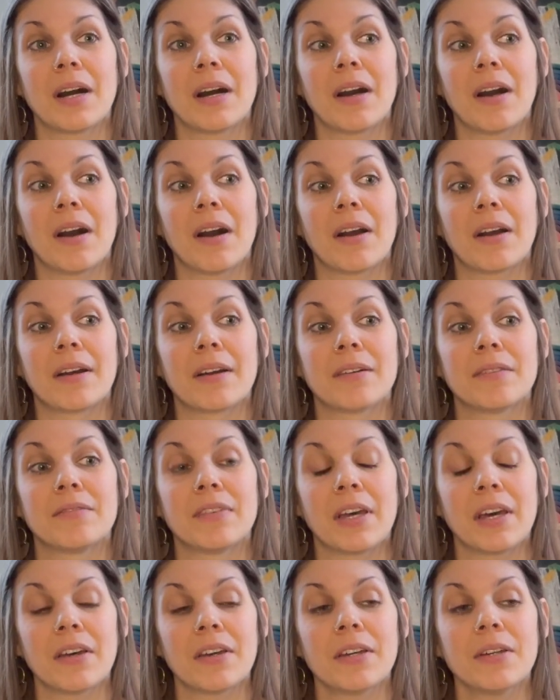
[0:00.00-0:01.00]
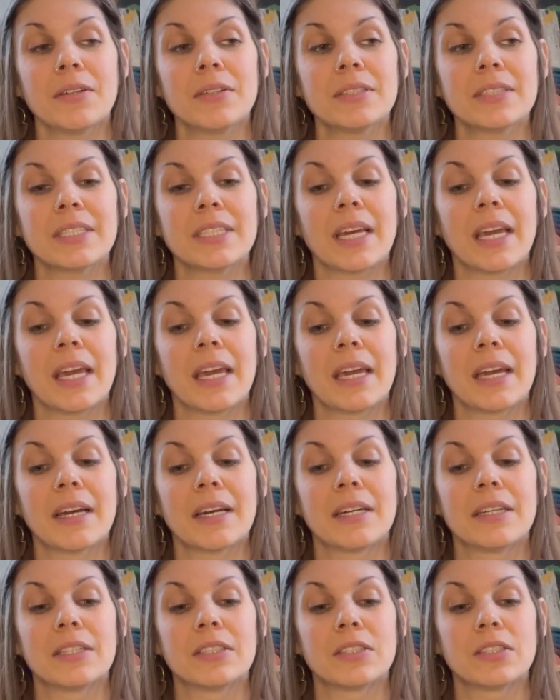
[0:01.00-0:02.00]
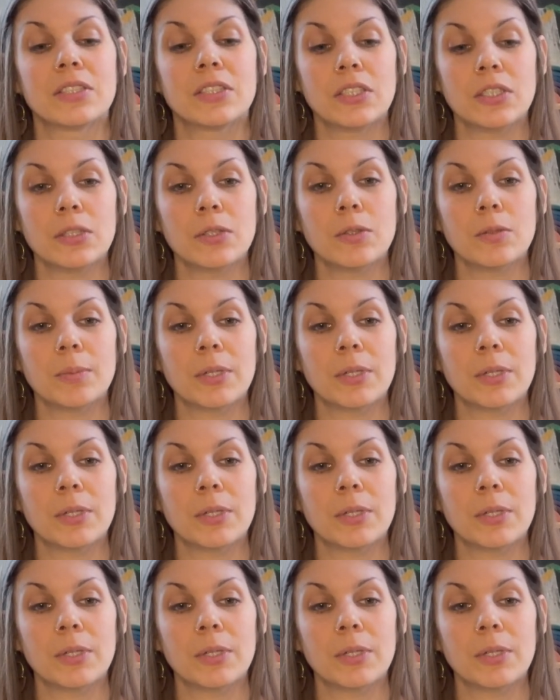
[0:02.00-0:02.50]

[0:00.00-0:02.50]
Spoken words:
our values. And two,